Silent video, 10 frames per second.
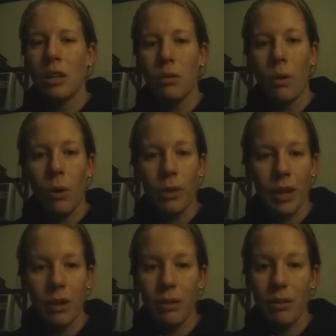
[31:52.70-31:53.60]
you know
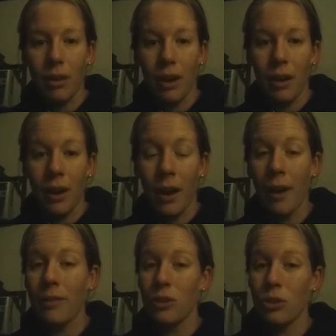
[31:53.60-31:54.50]
that I
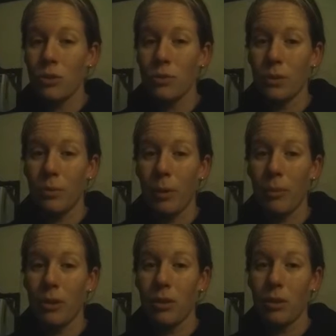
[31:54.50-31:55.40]
have issues with my
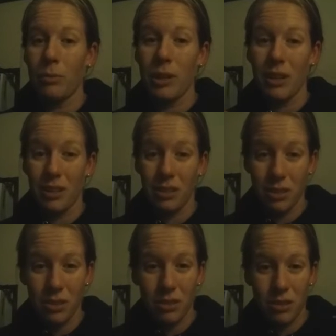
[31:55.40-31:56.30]
mother
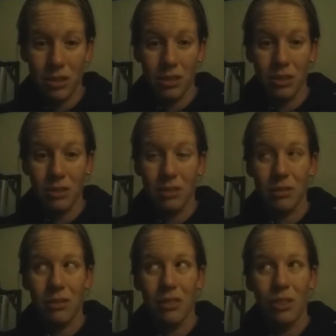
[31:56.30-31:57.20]
because she
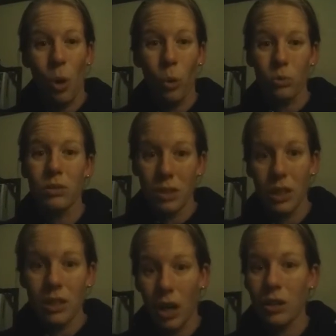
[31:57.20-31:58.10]

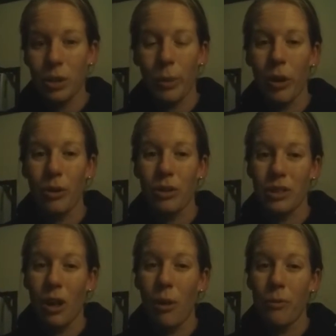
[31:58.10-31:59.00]
only talks about
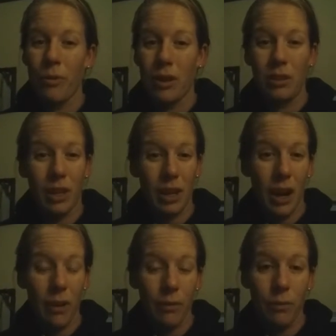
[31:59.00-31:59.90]
herself, and like
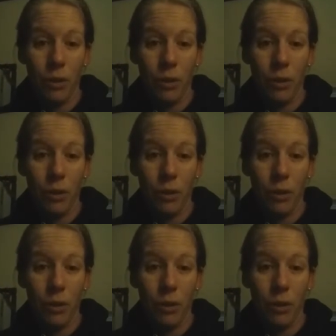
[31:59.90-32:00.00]
I have